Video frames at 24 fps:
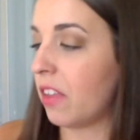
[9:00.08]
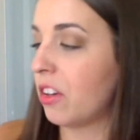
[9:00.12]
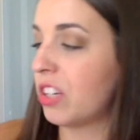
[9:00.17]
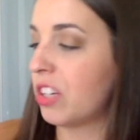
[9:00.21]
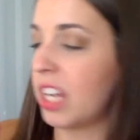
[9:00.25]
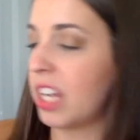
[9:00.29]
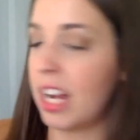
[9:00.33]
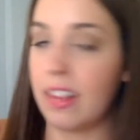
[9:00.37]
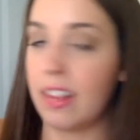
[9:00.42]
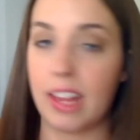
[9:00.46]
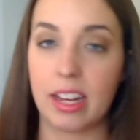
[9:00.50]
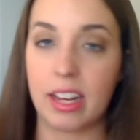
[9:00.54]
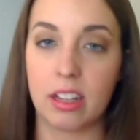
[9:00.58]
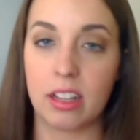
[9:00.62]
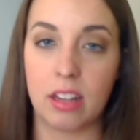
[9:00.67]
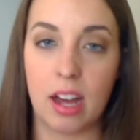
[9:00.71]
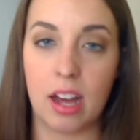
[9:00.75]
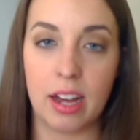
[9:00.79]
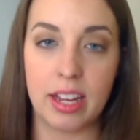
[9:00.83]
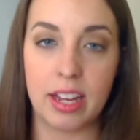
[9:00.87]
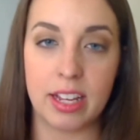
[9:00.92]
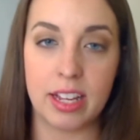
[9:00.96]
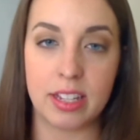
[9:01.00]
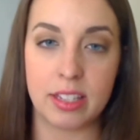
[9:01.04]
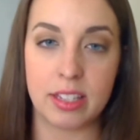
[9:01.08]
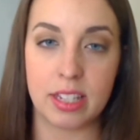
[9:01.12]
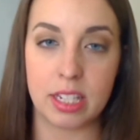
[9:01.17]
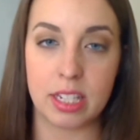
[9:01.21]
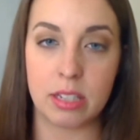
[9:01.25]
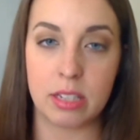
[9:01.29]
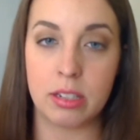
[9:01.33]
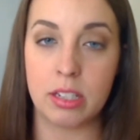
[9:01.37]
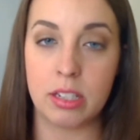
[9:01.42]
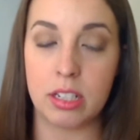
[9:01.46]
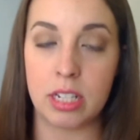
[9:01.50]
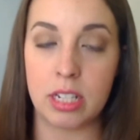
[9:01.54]
other shade I like a lot is
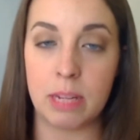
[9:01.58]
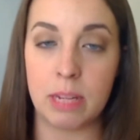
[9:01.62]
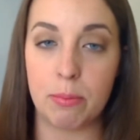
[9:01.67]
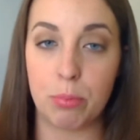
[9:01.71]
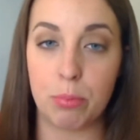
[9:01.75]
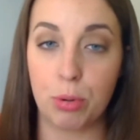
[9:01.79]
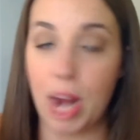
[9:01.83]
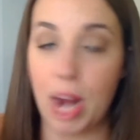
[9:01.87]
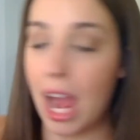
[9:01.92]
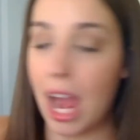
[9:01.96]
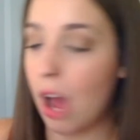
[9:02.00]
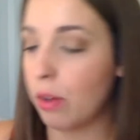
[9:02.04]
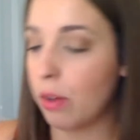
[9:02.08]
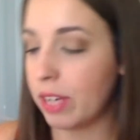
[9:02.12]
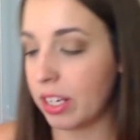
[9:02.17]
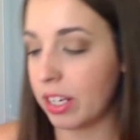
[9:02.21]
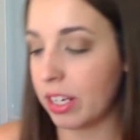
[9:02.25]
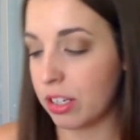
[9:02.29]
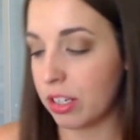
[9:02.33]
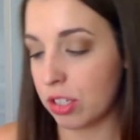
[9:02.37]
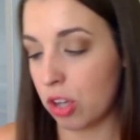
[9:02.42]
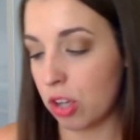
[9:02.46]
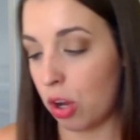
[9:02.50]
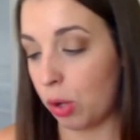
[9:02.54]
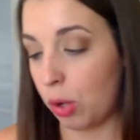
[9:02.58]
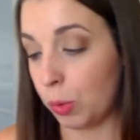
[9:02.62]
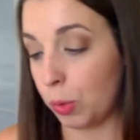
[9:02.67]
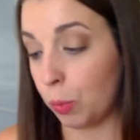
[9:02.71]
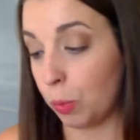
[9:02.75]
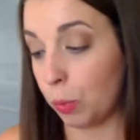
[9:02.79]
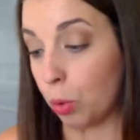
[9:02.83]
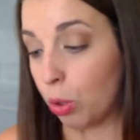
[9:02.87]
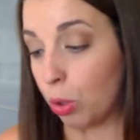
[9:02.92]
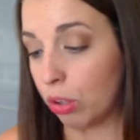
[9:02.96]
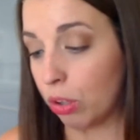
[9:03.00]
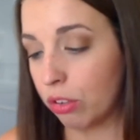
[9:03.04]
this deep brown. It is called
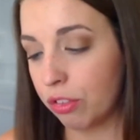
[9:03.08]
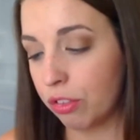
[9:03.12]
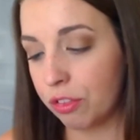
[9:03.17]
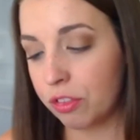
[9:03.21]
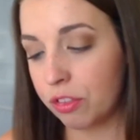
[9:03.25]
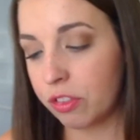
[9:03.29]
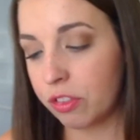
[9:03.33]
Wolf.